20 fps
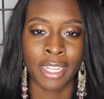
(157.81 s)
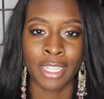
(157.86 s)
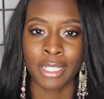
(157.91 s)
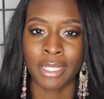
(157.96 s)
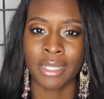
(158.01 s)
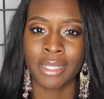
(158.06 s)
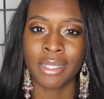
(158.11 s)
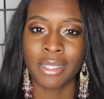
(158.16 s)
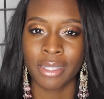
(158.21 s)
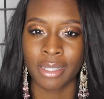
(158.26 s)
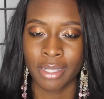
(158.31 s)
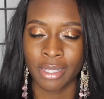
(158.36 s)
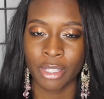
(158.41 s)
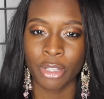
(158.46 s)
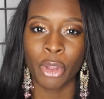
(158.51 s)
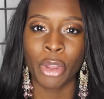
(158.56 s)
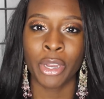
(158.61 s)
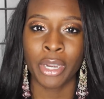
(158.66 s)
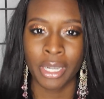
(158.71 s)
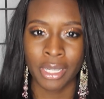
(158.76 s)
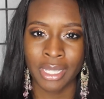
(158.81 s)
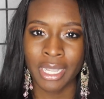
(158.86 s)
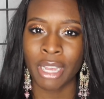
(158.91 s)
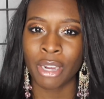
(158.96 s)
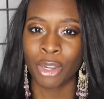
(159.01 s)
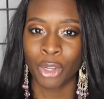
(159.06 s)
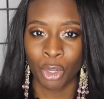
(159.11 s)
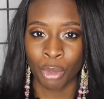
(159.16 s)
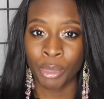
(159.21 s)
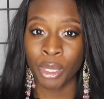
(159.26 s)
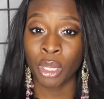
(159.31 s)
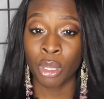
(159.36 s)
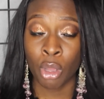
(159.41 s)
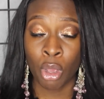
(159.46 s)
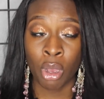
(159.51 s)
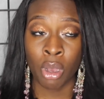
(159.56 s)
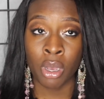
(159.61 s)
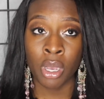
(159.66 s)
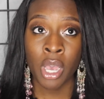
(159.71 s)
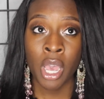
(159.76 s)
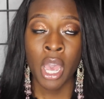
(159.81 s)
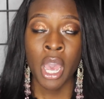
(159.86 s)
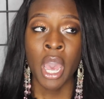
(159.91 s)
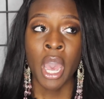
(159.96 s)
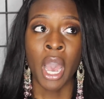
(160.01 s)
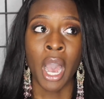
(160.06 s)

this starting to sound a little bit long.